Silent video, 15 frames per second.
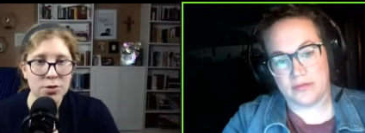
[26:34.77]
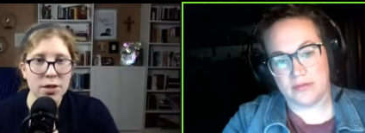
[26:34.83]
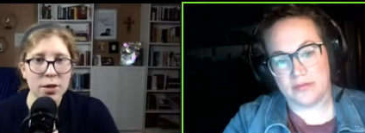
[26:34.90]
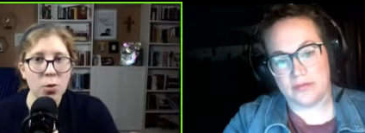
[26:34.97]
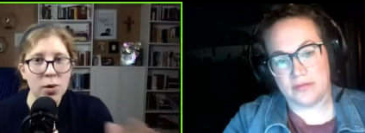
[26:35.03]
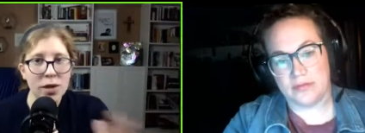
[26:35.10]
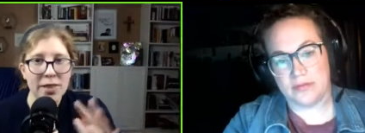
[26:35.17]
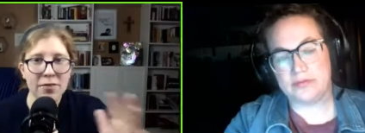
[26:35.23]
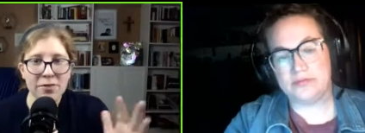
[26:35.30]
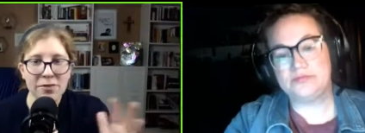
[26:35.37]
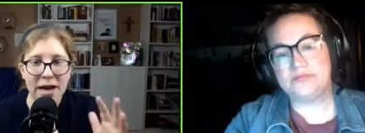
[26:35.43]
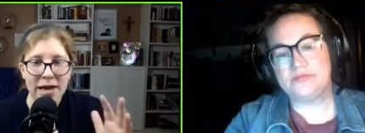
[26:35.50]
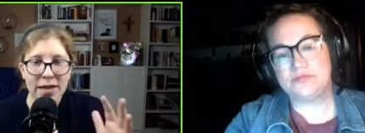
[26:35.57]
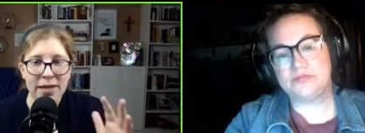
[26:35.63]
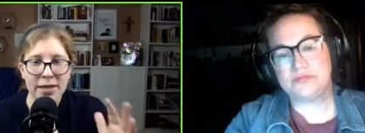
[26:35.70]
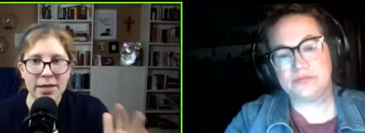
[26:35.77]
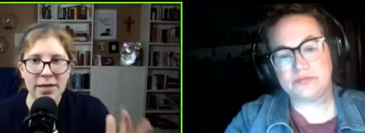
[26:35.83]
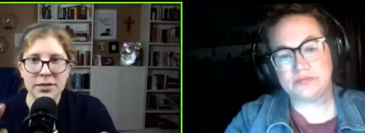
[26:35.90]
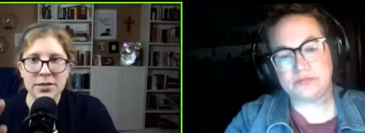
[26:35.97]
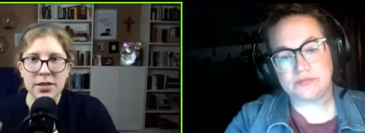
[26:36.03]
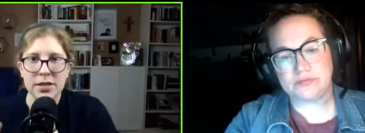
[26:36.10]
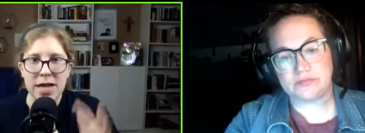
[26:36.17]
Speaker 1: like, when the Vatican
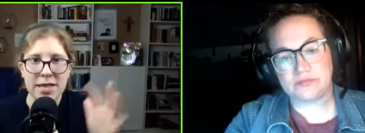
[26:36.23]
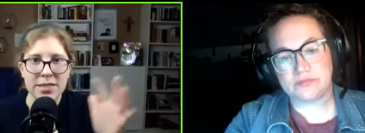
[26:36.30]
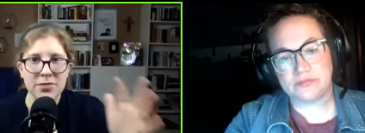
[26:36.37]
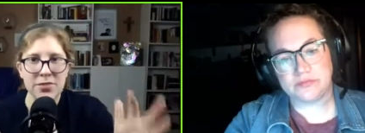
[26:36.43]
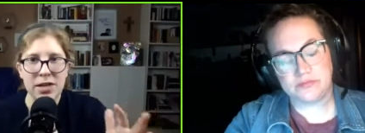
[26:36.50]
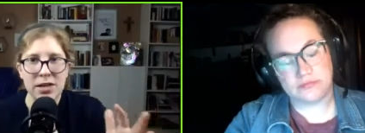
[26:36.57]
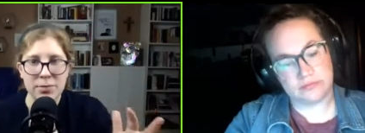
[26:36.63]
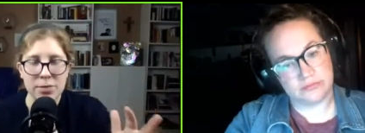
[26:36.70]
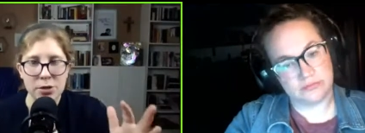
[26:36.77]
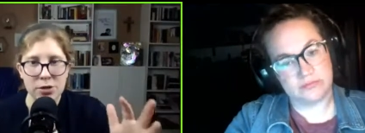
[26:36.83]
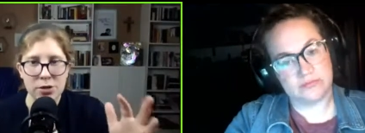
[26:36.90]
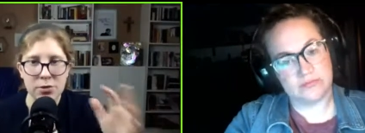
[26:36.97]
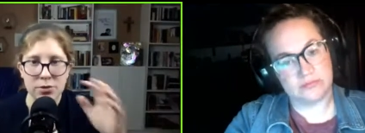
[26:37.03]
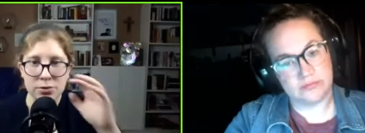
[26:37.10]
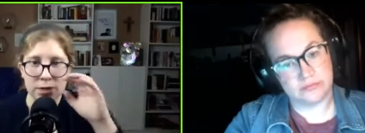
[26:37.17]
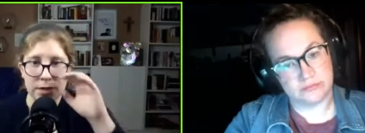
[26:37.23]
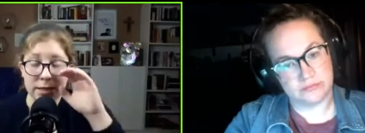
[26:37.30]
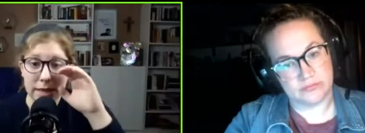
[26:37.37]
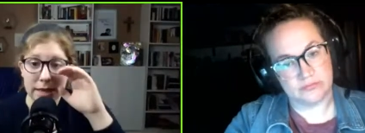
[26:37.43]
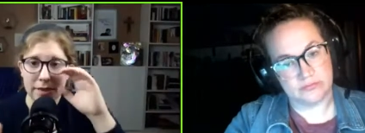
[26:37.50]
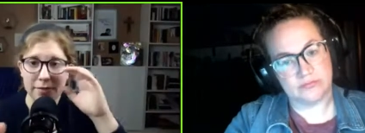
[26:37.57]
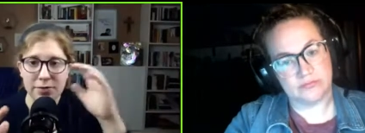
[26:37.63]
is classifying miracles, like
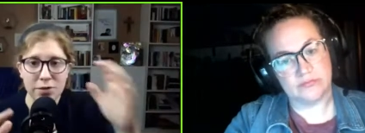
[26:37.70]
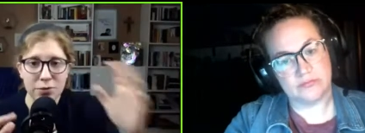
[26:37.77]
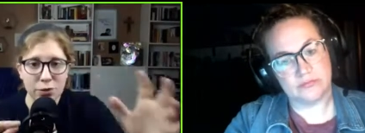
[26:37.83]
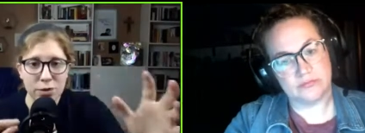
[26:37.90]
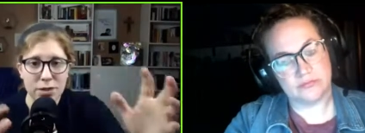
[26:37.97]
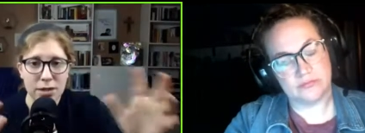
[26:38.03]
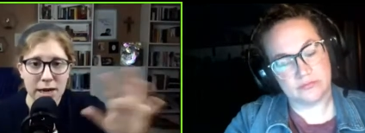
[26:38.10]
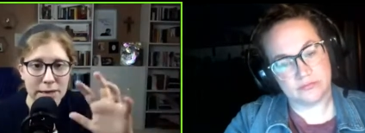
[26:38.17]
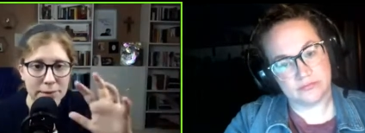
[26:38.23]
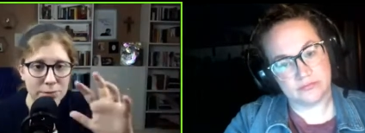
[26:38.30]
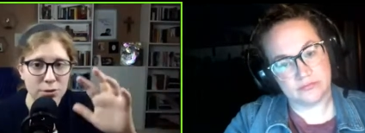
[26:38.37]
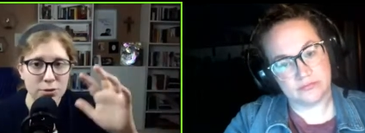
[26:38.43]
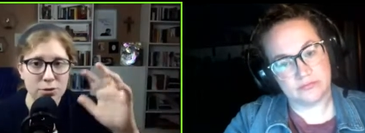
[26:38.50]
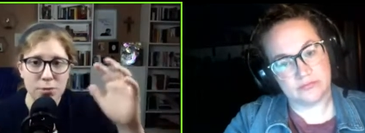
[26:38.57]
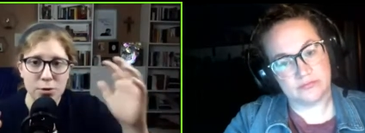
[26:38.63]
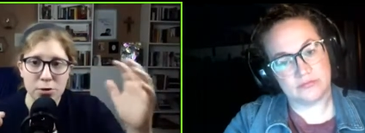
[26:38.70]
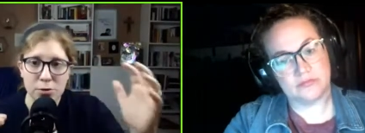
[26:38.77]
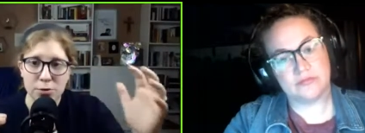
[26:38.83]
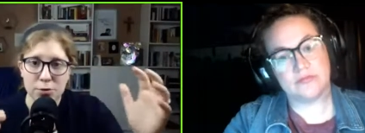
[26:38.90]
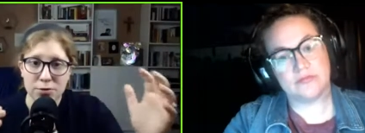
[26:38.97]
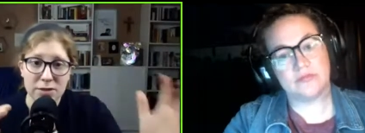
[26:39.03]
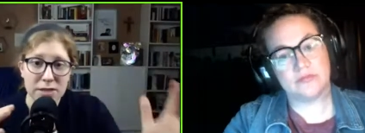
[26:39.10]
they have different types there's
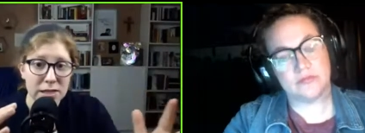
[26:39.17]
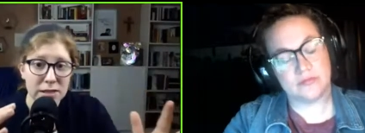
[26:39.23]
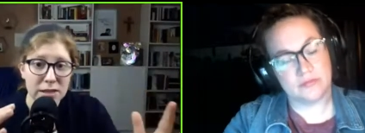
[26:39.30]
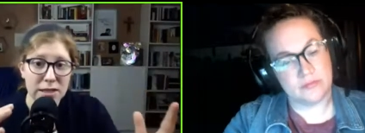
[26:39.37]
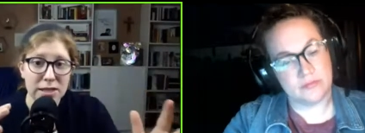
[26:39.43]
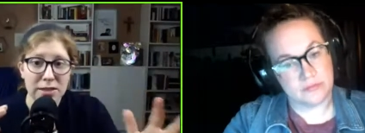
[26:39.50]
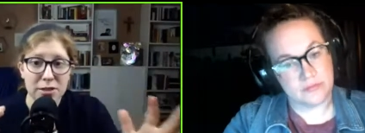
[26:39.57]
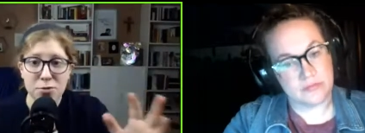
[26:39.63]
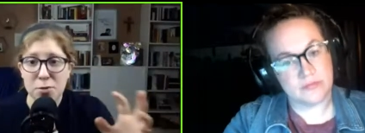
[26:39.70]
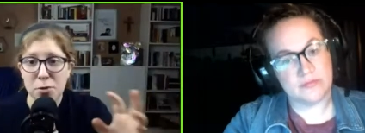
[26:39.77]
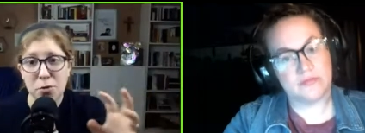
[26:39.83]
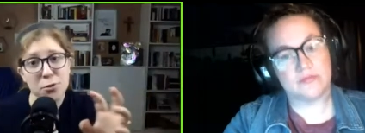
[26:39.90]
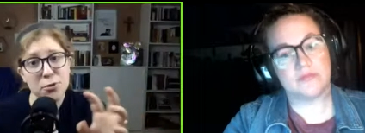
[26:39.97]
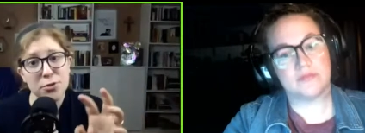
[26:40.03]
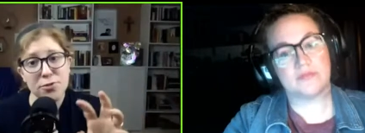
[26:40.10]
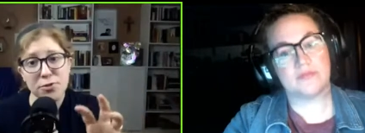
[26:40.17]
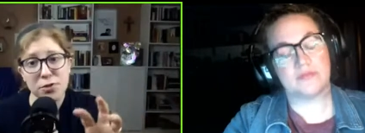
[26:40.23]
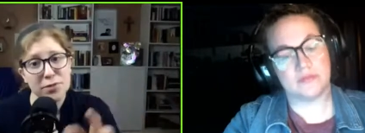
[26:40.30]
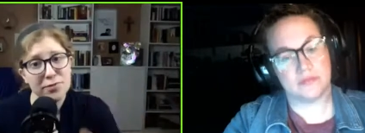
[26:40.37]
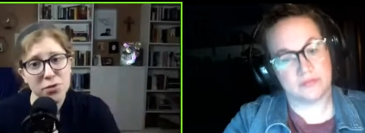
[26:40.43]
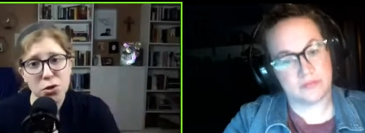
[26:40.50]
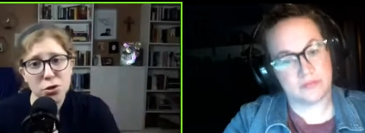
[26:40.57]
miracles of healing, there's miracles of
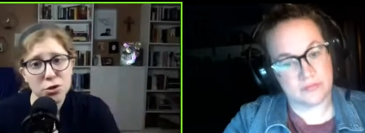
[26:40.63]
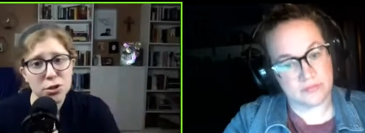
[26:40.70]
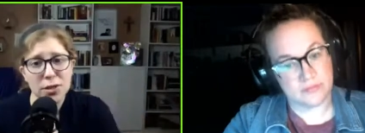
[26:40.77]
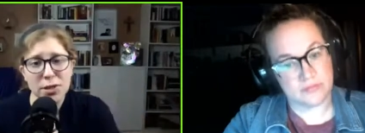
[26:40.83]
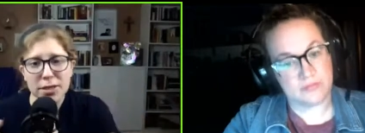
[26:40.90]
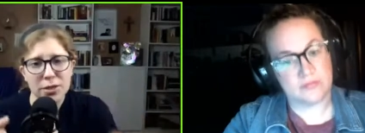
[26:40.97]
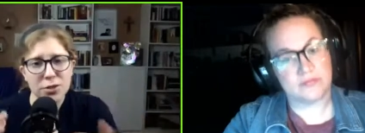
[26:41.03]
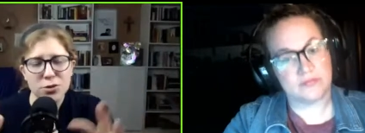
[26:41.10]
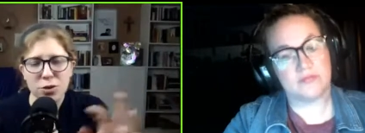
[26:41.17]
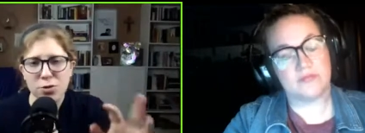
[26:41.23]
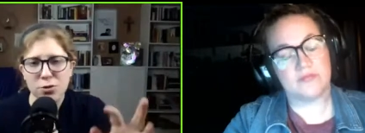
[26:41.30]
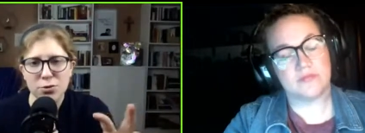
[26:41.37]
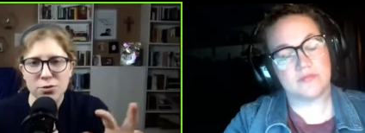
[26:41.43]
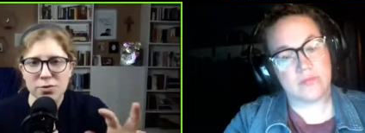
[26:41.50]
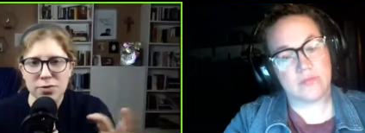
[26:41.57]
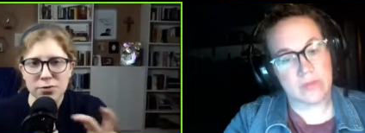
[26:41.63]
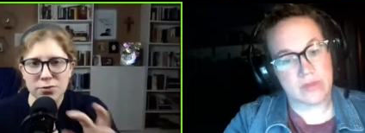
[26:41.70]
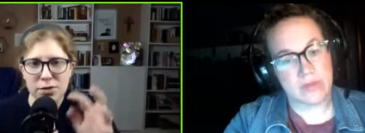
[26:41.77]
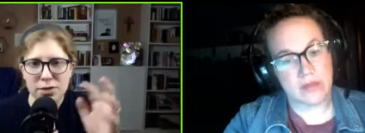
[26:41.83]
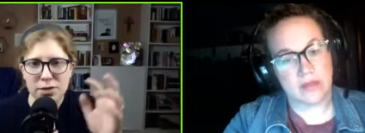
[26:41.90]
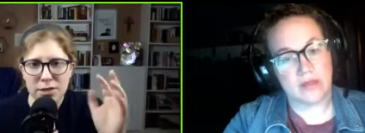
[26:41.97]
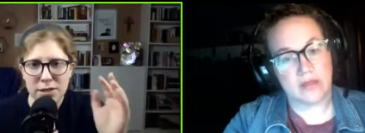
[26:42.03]
conversion, like, there's all sorts of
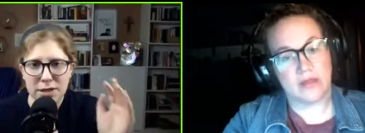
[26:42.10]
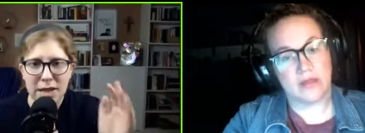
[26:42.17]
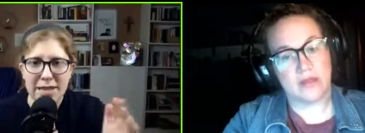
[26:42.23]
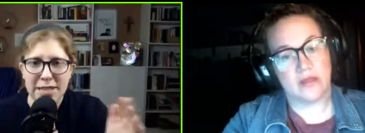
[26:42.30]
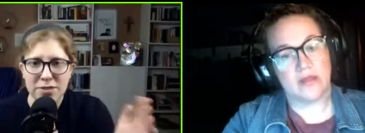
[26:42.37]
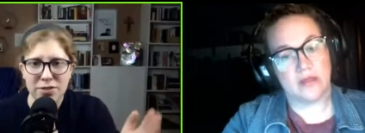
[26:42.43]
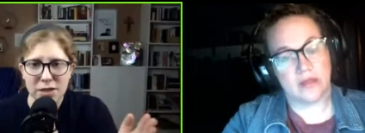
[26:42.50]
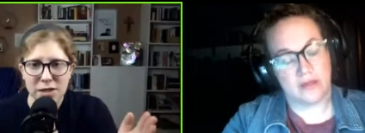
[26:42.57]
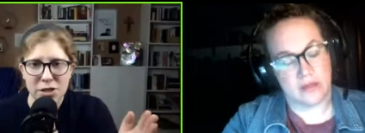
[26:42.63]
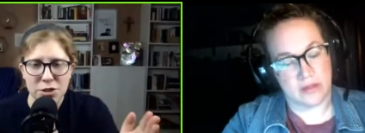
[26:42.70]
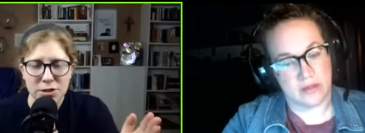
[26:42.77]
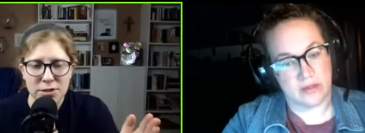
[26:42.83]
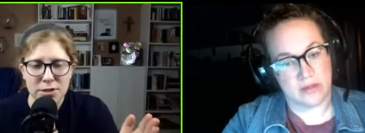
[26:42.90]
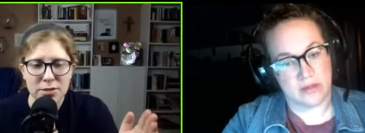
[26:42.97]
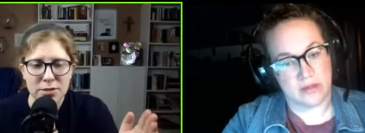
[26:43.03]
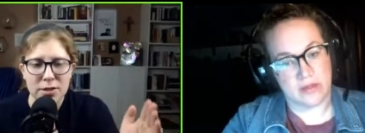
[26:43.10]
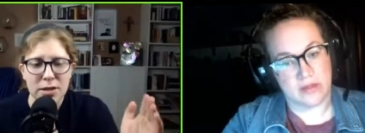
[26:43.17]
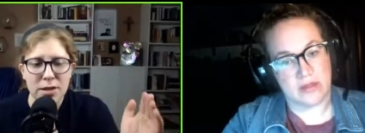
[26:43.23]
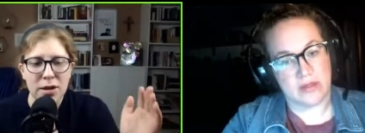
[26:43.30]
different classifications.